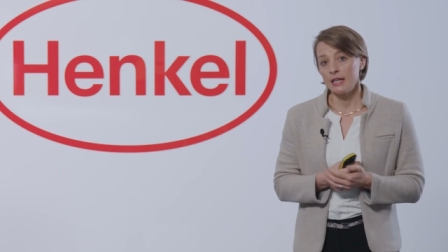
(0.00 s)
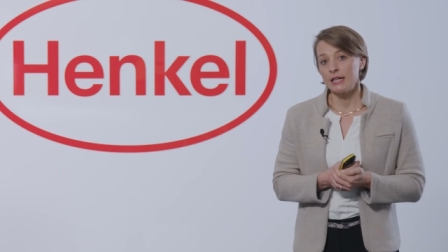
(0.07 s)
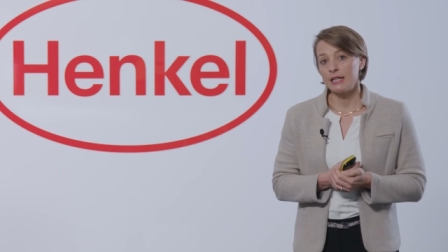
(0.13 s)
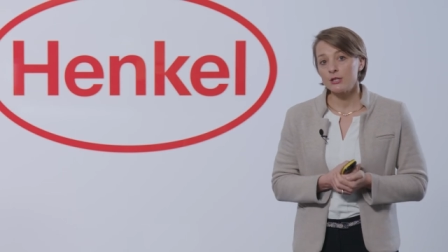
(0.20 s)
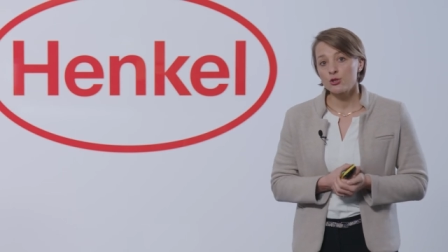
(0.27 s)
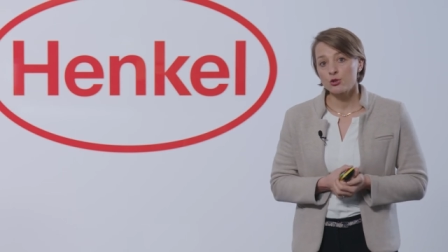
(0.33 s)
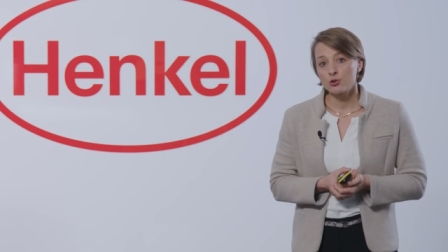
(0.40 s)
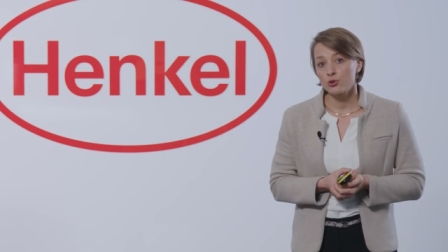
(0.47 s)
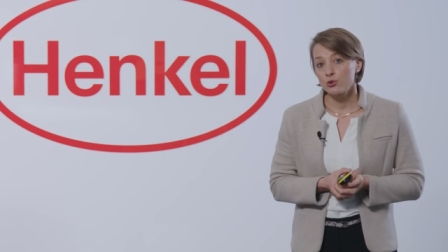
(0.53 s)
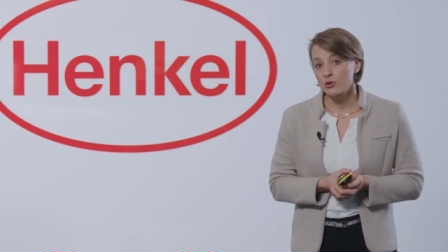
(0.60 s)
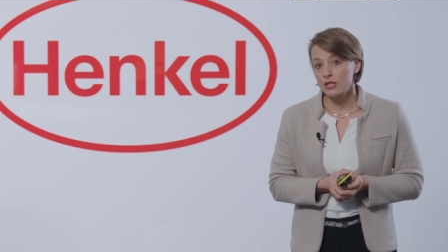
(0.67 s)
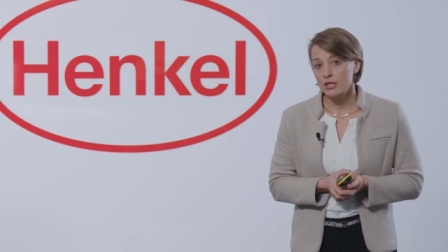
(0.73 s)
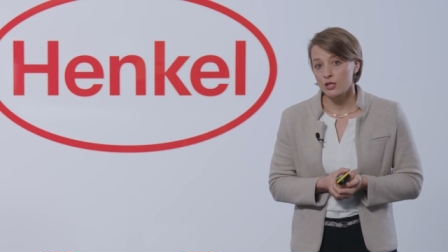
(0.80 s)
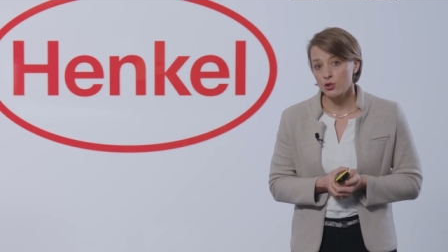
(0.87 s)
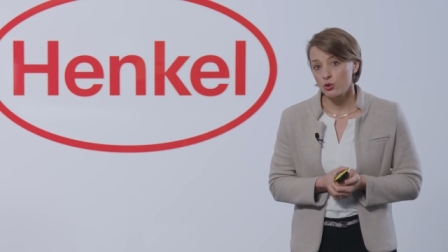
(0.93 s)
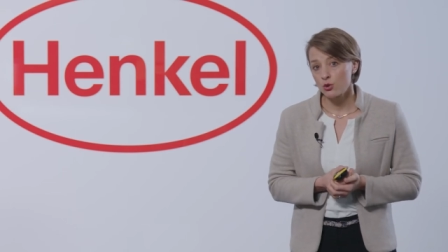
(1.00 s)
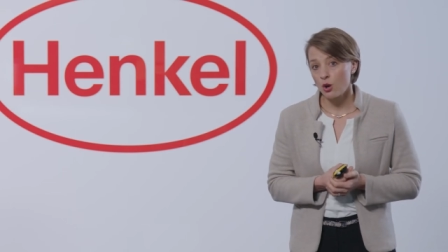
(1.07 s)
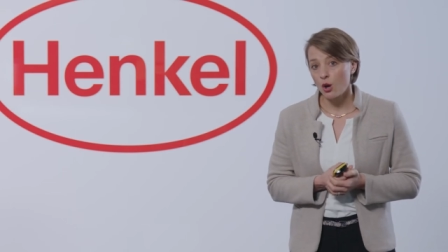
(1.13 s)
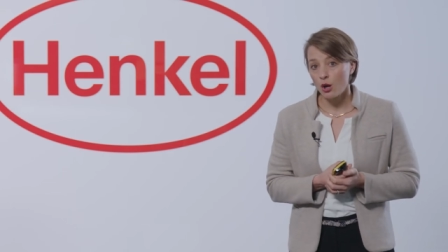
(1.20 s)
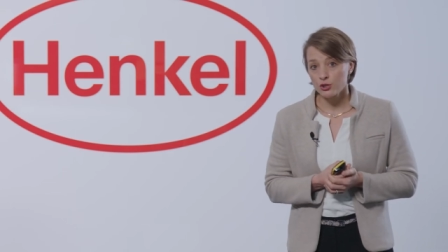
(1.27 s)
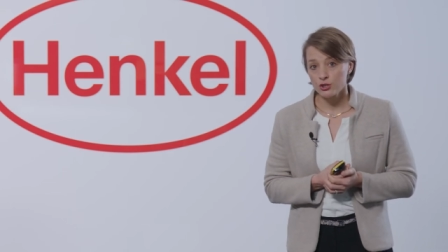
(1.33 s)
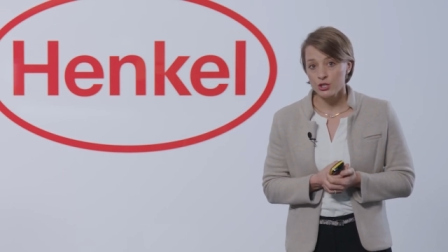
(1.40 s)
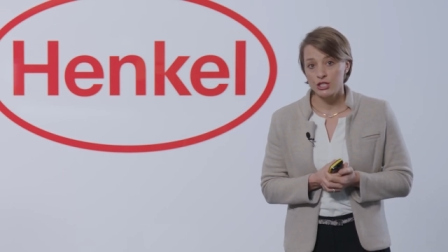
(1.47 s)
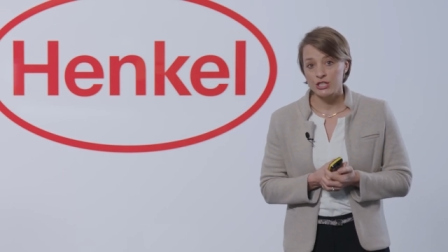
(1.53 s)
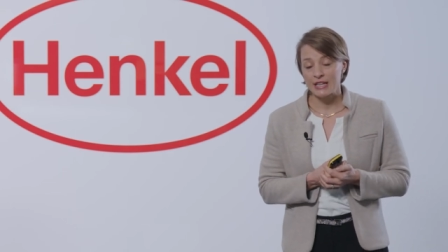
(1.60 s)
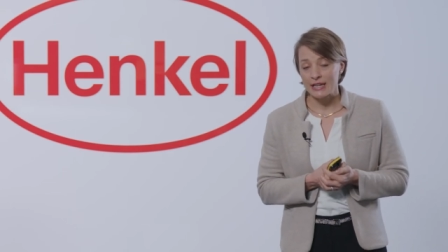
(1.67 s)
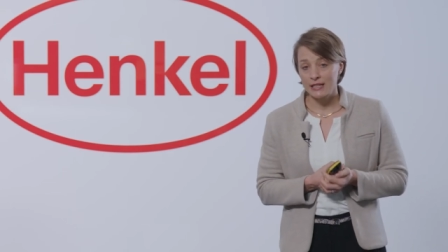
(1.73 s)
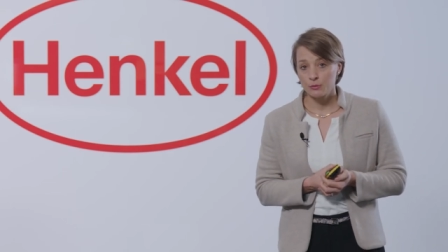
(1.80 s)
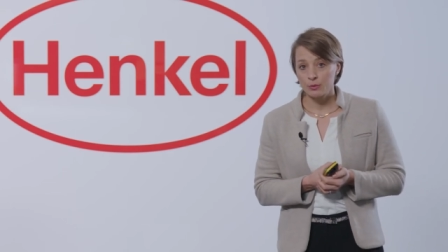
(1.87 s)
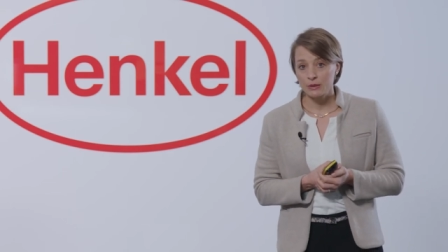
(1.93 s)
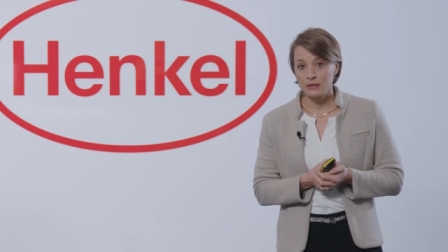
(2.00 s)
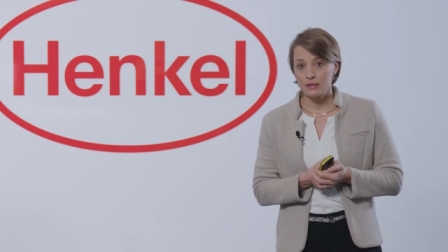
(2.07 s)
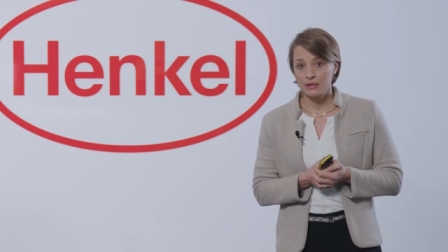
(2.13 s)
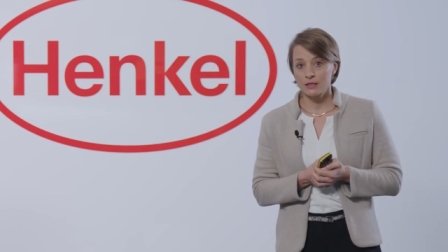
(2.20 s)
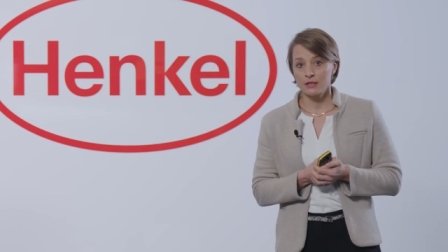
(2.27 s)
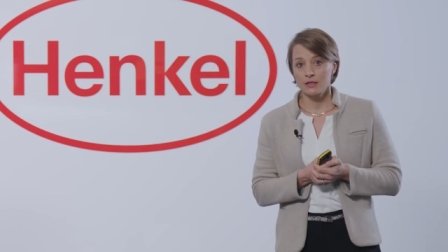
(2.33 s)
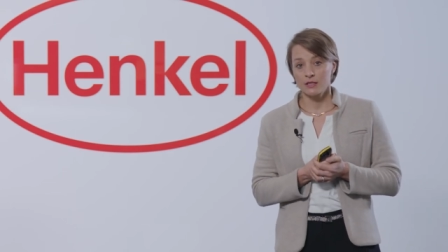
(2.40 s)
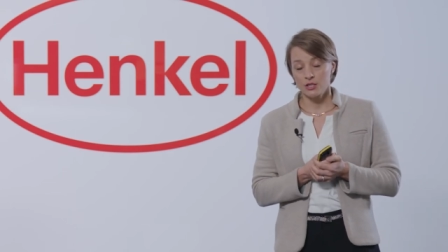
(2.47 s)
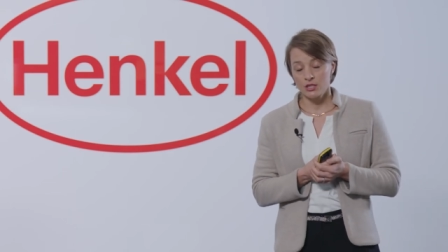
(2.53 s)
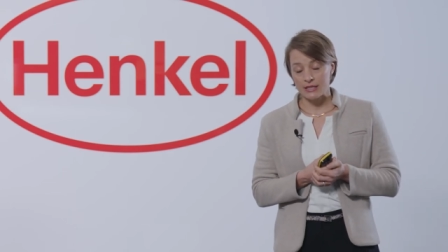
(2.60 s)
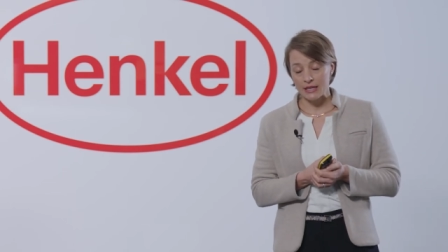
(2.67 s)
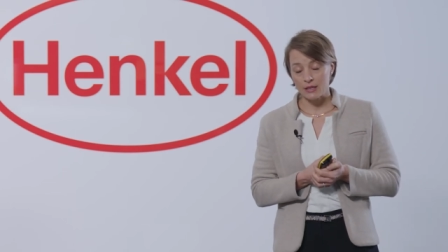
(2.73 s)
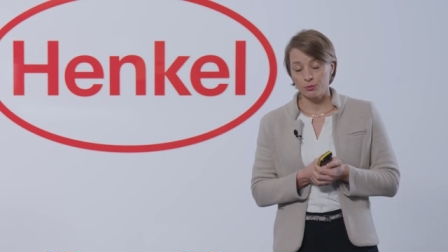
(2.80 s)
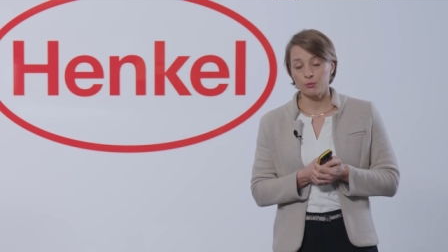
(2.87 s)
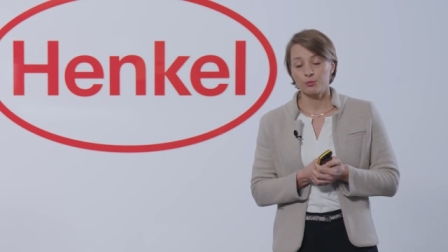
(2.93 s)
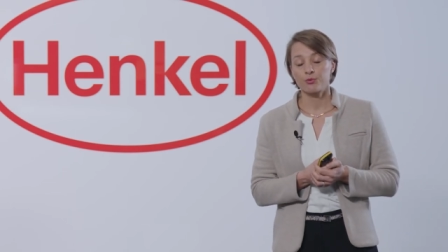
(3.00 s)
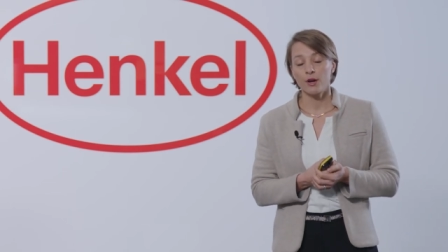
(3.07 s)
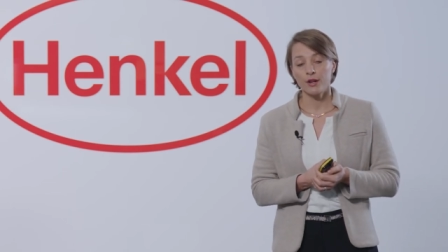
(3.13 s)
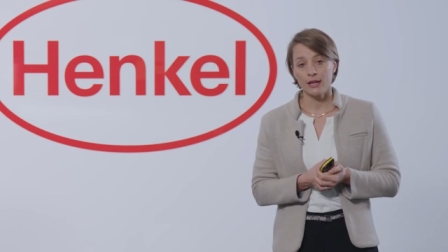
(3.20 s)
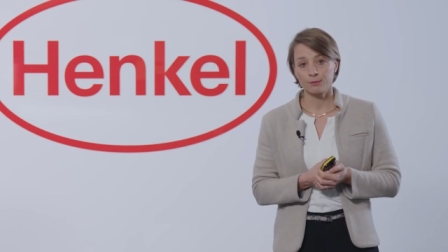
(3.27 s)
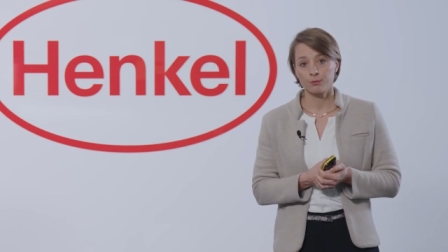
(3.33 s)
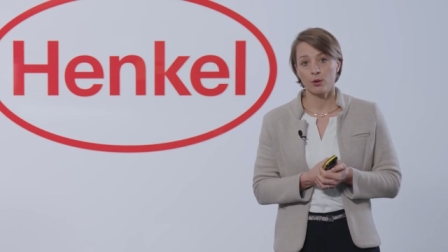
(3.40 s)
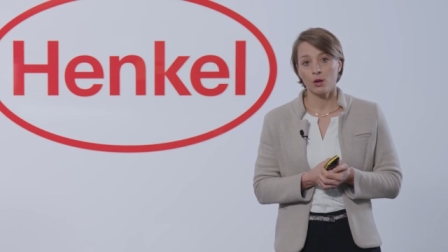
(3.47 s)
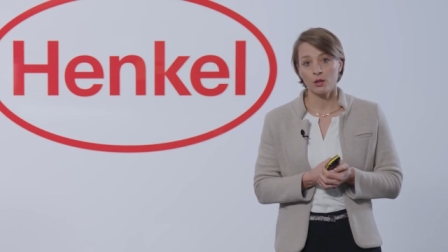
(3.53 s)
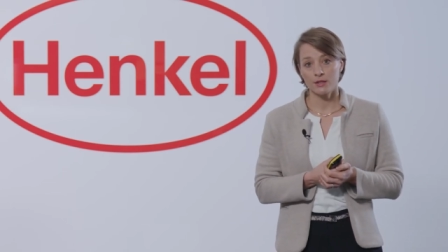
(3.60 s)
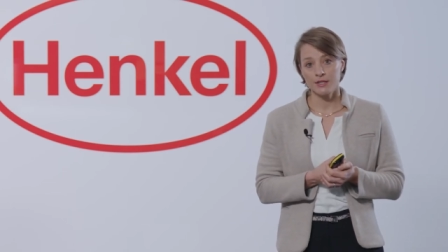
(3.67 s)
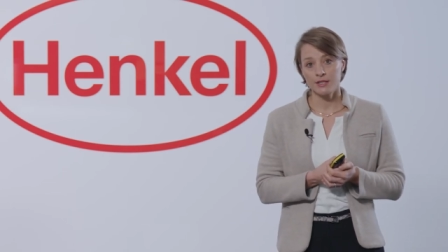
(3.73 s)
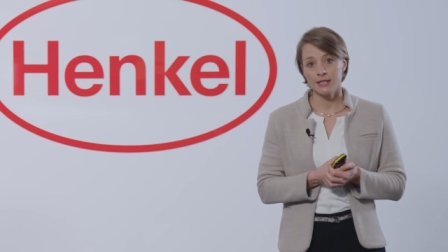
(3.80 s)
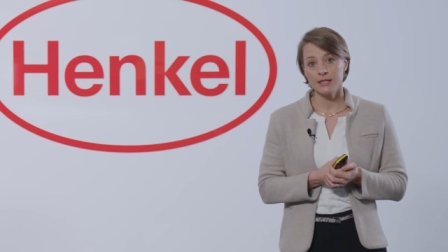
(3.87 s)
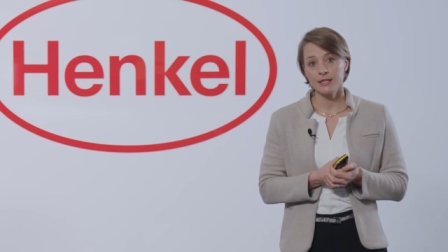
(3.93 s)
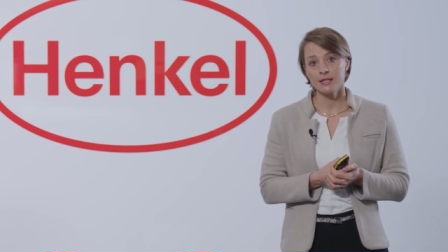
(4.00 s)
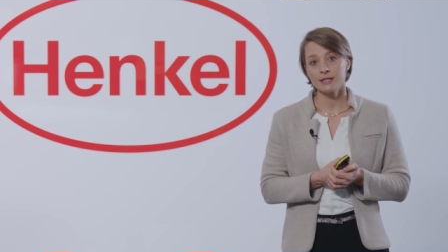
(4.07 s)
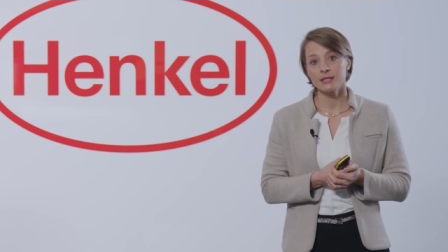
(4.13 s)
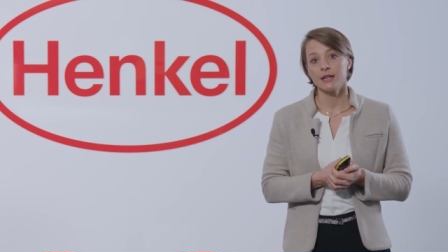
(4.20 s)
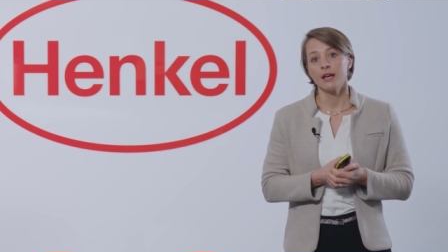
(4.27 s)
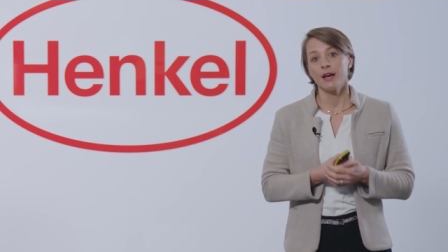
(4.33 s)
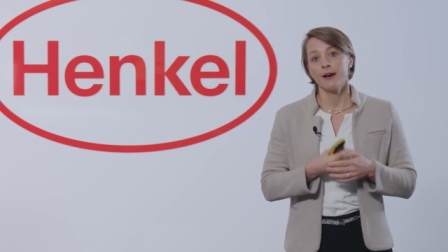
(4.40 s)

introducing so-called sustainable product policies,